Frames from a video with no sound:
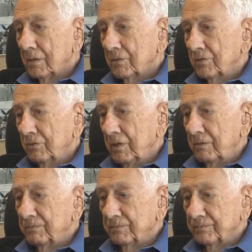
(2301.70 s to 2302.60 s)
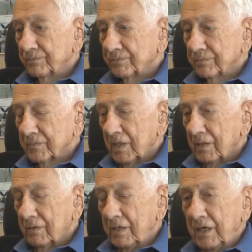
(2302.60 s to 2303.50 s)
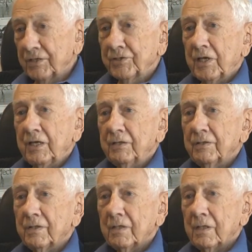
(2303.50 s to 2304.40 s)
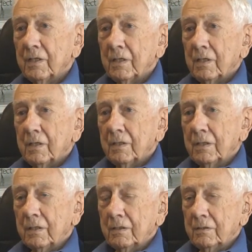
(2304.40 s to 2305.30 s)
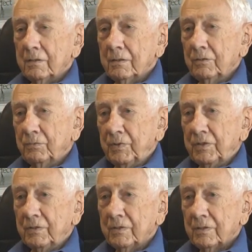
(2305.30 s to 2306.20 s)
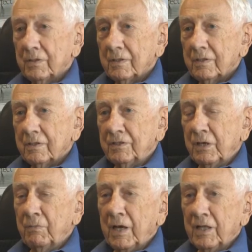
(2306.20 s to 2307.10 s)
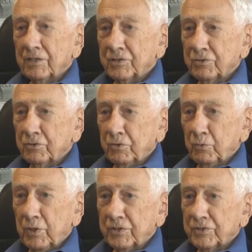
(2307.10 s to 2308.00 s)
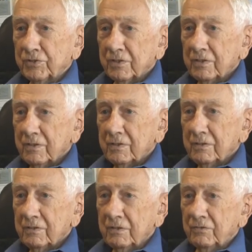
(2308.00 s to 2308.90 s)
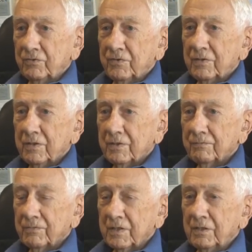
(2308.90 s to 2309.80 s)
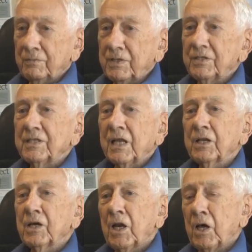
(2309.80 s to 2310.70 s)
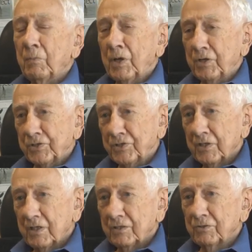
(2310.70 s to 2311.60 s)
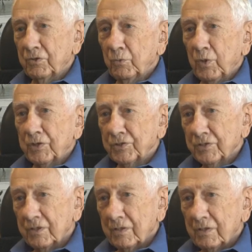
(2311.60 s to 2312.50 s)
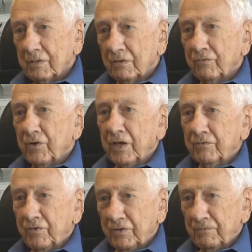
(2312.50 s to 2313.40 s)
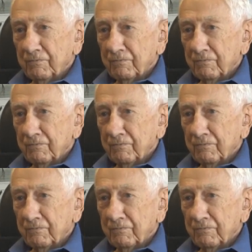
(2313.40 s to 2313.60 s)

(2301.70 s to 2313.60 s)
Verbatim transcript: so then the next day uh, you'd be ten miles to the west of, I mean ten kilometers to the west of Frankfurt.